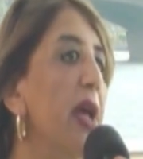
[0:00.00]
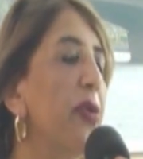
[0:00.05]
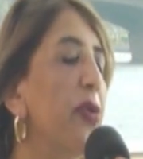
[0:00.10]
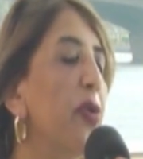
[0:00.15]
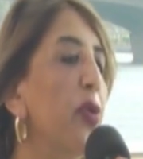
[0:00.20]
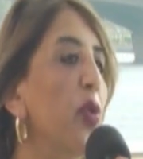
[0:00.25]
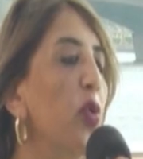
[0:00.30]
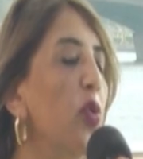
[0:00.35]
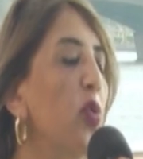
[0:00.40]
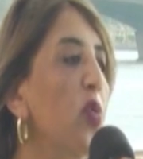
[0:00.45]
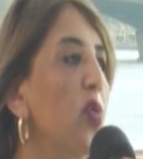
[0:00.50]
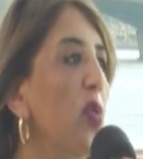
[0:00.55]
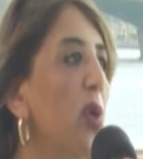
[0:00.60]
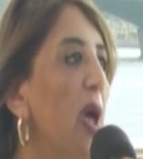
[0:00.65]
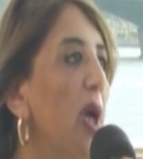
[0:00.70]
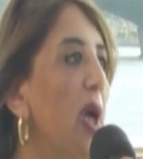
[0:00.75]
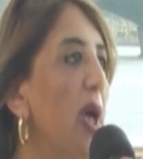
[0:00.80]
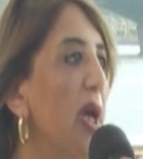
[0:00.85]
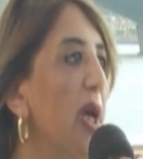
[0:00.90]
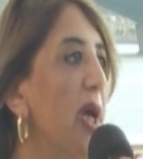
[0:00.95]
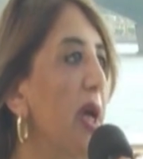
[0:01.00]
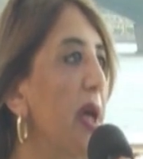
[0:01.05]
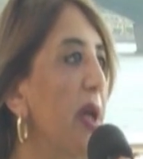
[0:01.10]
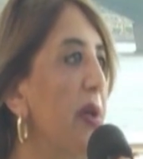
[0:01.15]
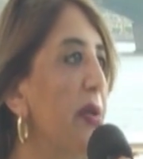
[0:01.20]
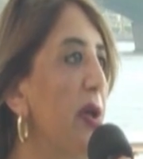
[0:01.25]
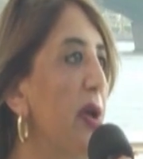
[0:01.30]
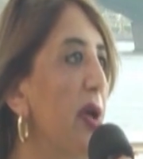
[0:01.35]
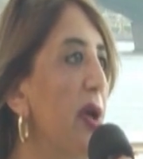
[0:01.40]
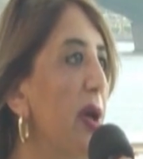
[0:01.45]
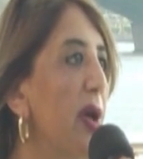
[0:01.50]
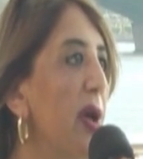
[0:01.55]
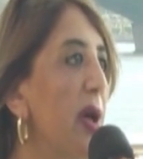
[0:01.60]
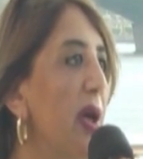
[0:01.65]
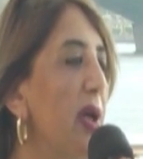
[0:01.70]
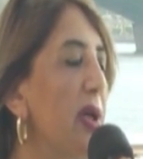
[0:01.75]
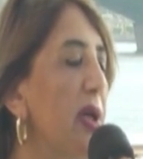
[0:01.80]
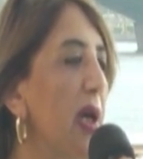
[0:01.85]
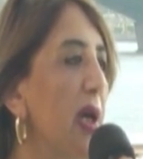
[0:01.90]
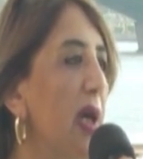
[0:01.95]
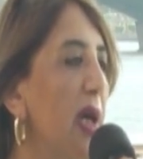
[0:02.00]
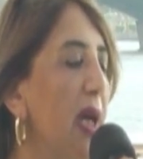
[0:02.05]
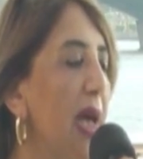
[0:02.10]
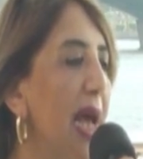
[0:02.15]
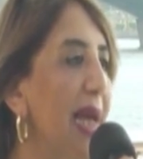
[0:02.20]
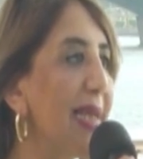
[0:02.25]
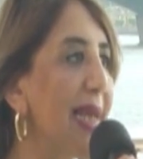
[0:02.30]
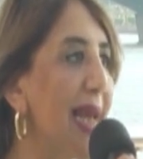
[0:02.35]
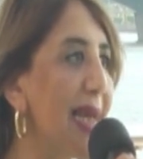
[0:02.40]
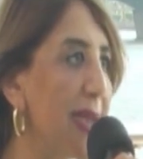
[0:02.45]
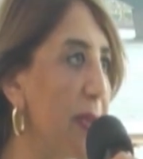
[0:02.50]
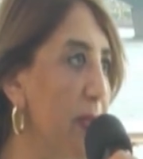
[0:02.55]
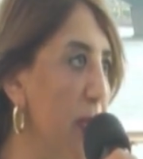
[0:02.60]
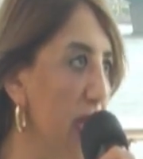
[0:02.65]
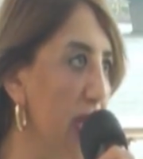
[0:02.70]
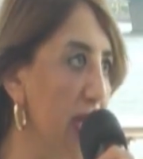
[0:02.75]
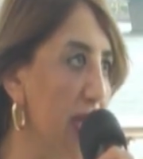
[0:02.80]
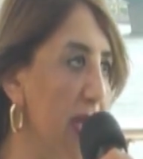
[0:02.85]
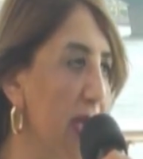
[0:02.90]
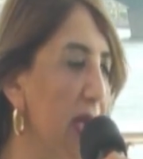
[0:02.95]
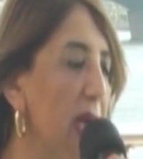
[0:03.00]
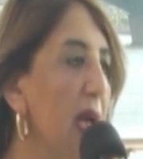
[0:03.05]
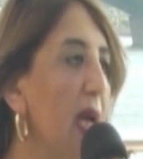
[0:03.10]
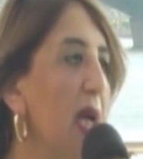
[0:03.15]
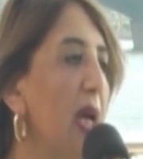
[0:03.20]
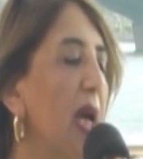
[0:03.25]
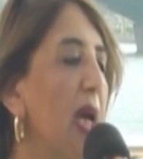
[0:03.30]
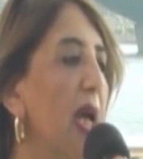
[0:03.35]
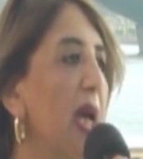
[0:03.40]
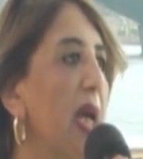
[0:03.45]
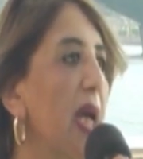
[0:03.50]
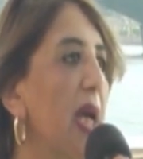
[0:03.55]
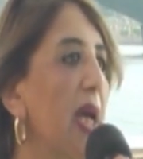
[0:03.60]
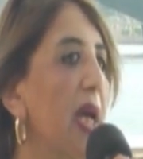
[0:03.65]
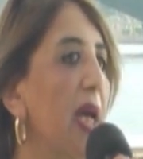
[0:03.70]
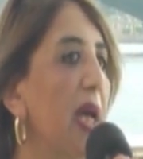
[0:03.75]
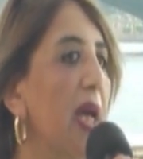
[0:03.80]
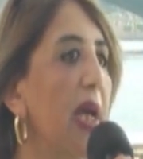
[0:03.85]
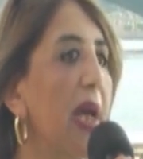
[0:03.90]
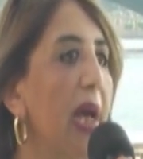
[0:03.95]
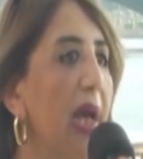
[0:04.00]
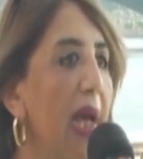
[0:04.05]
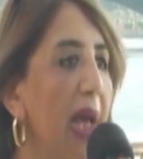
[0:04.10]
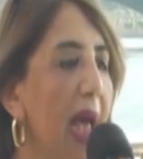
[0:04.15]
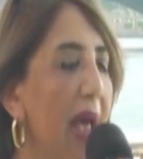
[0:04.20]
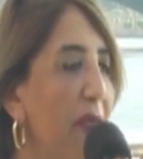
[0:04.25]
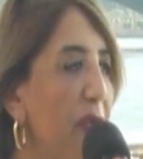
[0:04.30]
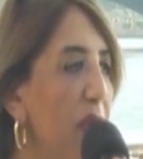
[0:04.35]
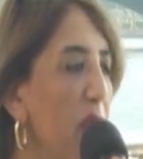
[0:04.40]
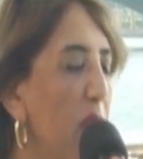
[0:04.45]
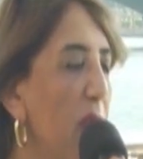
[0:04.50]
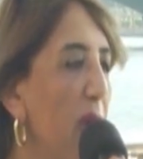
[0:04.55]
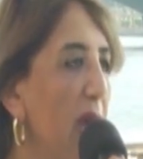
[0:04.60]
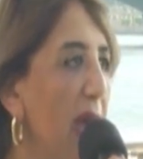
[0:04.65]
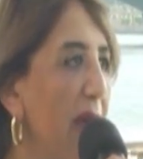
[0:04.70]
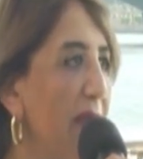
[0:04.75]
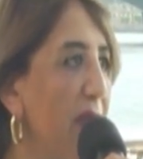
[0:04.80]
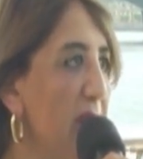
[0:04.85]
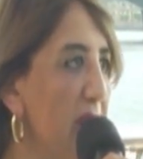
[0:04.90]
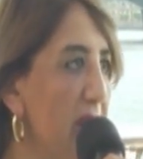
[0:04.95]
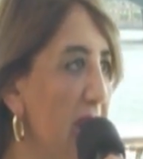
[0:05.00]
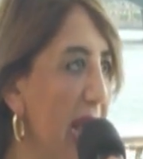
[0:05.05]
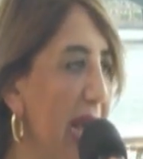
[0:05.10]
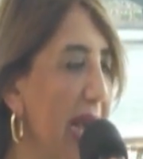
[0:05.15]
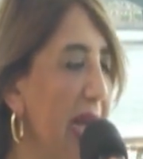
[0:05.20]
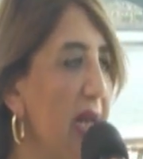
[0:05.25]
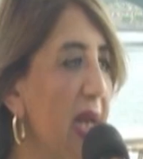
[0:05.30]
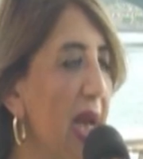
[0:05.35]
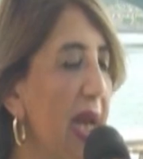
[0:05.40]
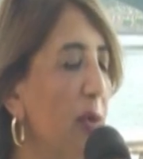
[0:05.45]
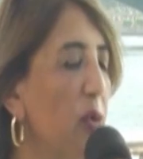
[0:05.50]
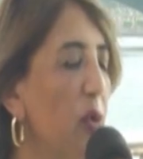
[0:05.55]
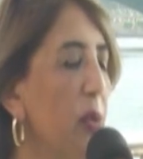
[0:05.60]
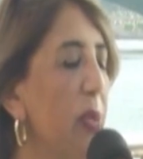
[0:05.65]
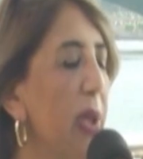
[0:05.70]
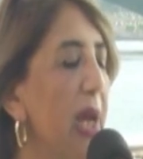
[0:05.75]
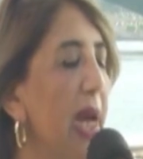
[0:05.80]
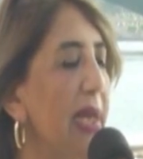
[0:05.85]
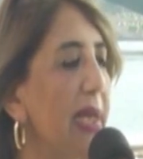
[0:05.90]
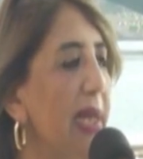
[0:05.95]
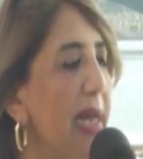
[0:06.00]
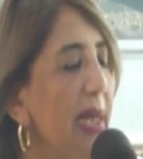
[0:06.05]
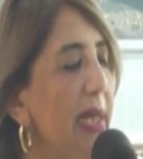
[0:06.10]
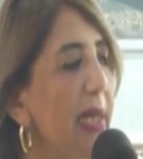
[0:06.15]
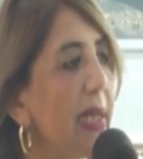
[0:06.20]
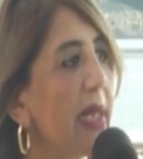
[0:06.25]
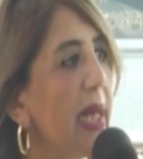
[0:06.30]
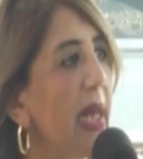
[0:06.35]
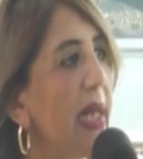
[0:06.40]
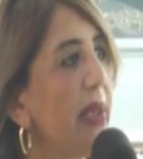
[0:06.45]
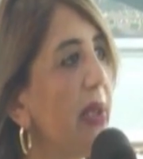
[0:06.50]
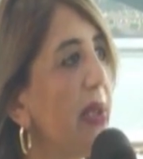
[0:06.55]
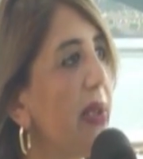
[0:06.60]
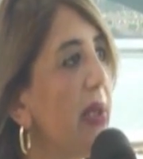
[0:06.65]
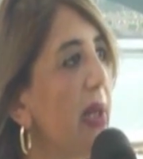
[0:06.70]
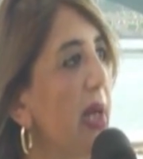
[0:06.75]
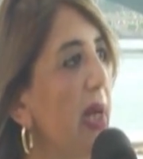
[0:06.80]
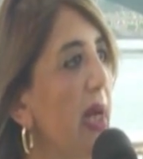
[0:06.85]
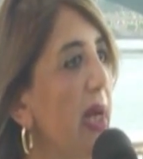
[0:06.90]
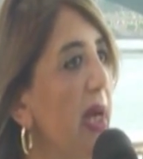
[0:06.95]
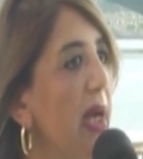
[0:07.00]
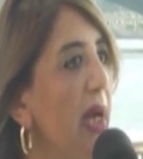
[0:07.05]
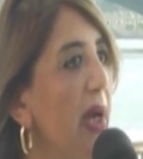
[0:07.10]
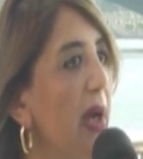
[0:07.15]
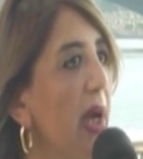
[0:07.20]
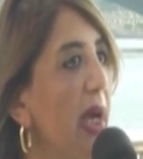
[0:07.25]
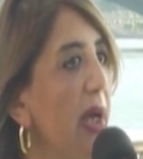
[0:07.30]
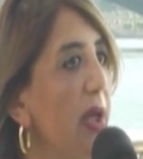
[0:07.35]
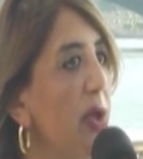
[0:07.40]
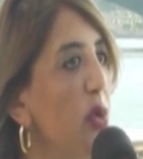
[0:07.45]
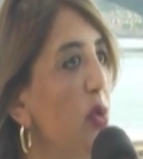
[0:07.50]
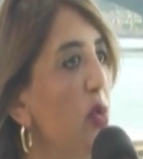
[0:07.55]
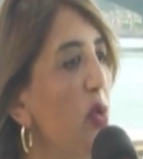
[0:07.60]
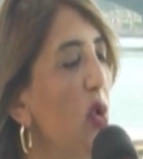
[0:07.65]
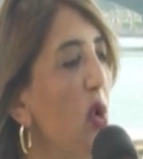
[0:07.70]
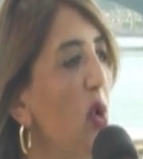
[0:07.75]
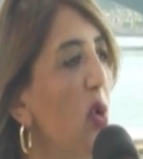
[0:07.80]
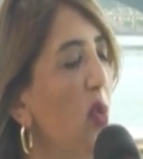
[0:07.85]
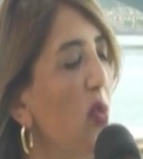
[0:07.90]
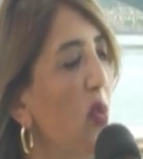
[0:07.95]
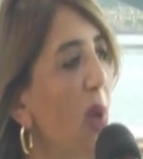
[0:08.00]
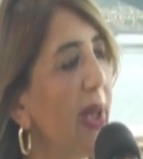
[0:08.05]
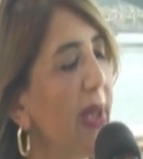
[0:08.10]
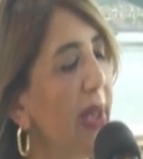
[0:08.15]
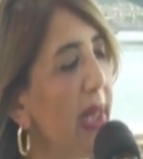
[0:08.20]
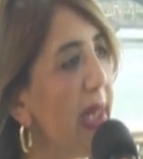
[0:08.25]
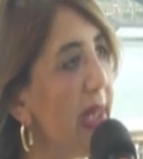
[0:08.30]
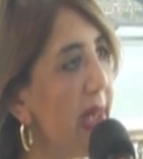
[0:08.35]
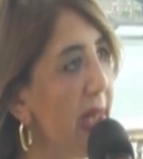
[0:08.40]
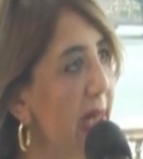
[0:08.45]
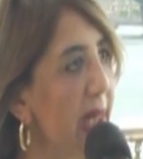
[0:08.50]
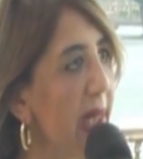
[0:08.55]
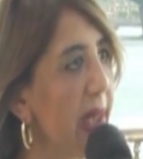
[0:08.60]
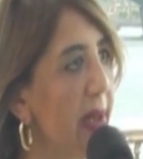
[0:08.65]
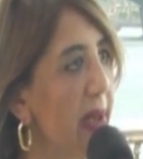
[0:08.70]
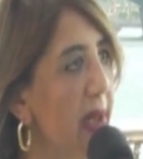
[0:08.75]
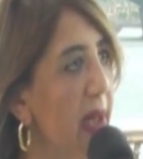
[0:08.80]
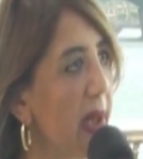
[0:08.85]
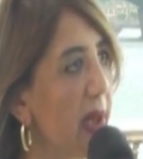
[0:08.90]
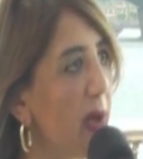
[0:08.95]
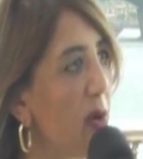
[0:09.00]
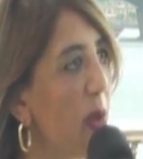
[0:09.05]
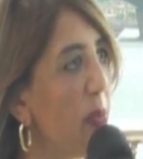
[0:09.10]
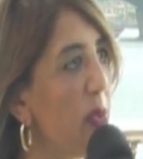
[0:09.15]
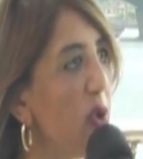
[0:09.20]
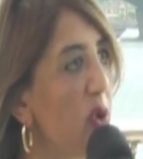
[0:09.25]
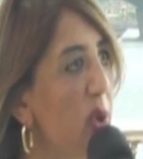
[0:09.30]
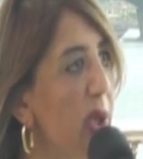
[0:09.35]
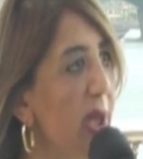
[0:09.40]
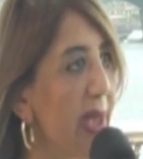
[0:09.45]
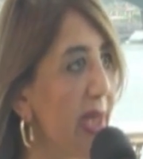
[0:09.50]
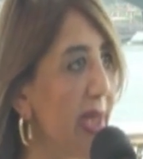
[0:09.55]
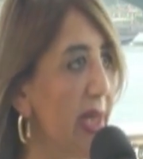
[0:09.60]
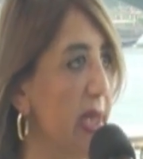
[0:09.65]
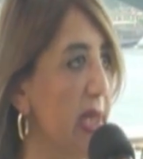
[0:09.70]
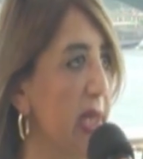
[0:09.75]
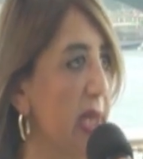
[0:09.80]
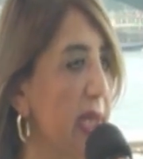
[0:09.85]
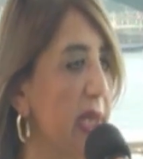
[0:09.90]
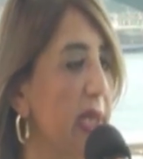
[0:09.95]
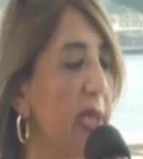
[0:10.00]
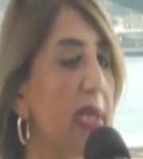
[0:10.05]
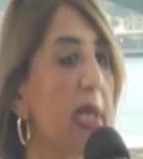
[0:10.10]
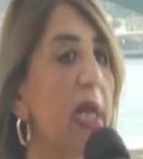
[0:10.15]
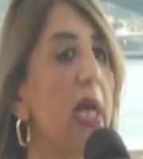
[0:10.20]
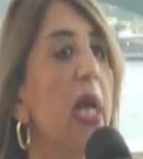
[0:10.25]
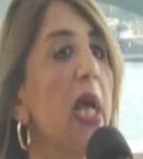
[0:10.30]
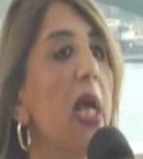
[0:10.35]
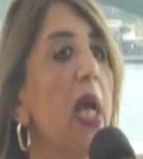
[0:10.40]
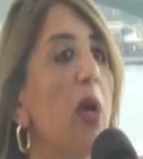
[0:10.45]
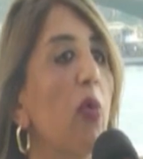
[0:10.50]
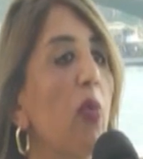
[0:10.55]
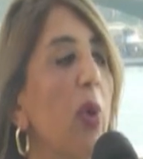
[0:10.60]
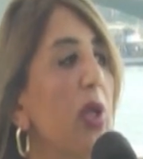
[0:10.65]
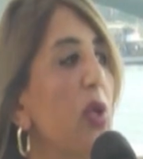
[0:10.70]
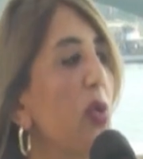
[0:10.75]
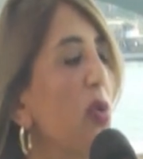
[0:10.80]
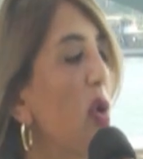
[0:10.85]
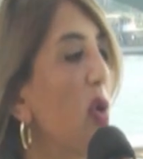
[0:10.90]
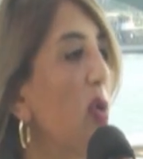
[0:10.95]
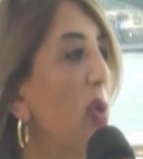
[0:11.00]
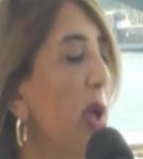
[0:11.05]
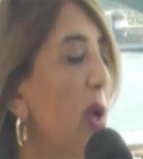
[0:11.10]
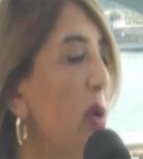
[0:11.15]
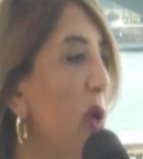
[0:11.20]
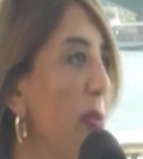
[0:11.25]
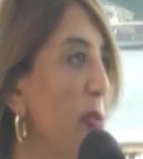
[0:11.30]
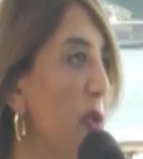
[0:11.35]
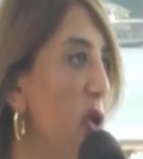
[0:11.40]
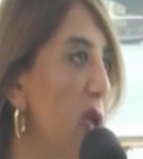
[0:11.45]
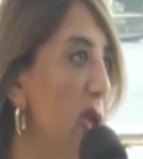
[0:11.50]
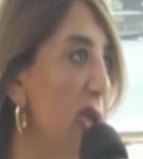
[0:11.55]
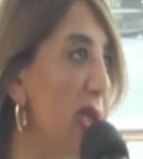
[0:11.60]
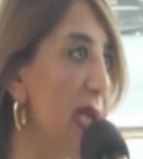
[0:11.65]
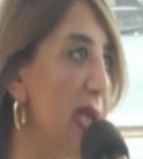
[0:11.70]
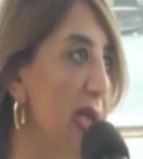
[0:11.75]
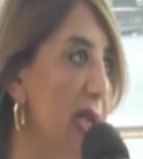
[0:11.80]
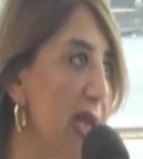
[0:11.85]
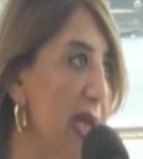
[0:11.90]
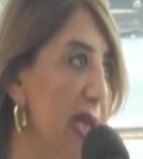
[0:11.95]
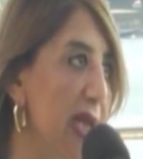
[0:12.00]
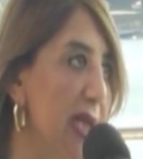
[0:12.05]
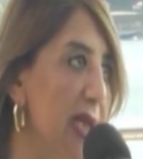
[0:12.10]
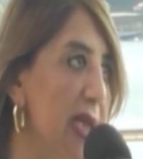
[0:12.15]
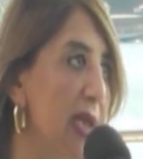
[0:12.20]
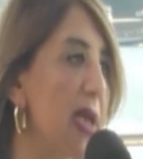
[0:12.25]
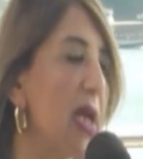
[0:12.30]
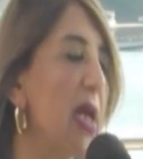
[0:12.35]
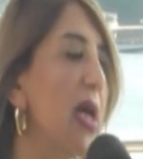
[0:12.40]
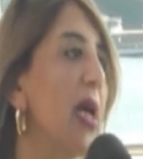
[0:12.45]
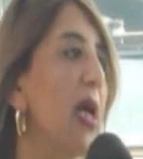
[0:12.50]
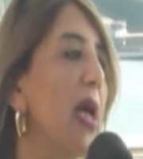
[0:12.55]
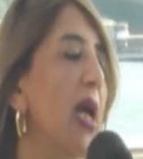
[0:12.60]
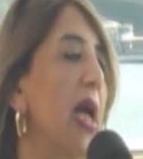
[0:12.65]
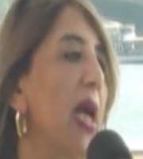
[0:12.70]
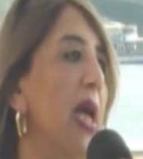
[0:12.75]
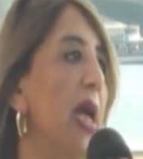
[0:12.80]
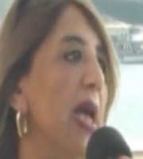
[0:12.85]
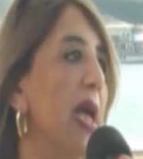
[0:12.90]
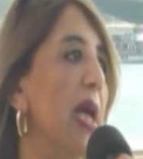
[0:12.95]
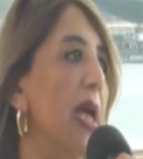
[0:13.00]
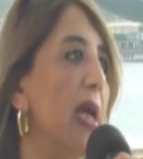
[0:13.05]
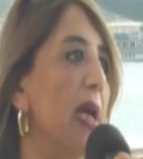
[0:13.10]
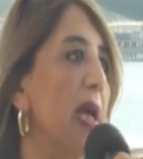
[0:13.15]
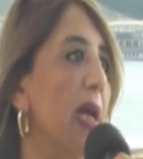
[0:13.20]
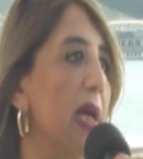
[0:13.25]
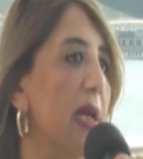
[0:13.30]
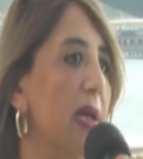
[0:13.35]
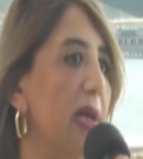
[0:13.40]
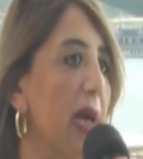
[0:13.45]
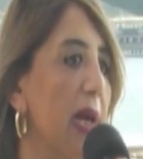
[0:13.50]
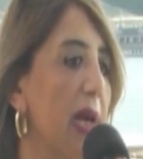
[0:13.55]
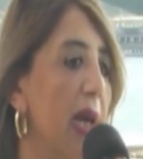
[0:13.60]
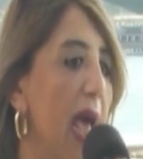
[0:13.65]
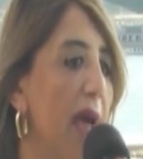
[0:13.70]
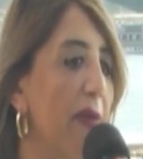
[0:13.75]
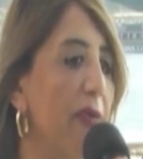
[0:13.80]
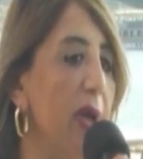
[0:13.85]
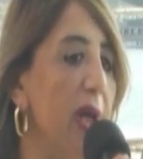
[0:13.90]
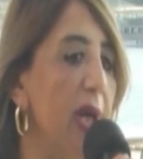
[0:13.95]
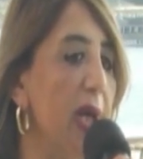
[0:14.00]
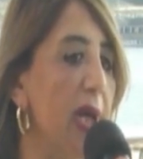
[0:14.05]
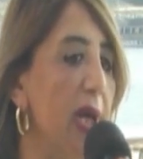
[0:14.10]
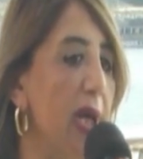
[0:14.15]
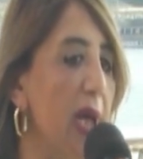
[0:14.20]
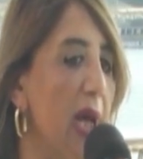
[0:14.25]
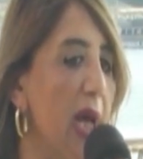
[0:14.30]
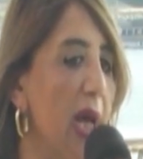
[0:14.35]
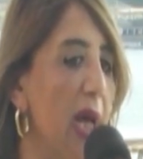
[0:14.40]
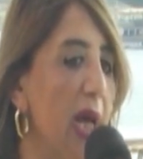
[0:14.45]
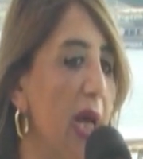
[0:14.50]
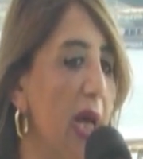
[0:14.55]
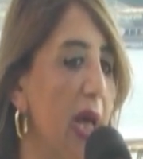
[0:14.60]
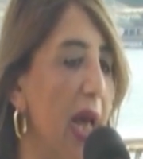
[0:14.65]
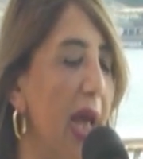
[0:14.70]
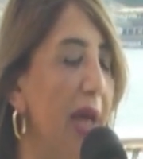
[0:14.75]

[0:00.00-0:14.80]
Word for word: through the assessments. every every area could be assessed and you know what they need, the mm-hmm. community mm -hmm. needs. When you know the community needs, uh, uh, every uh,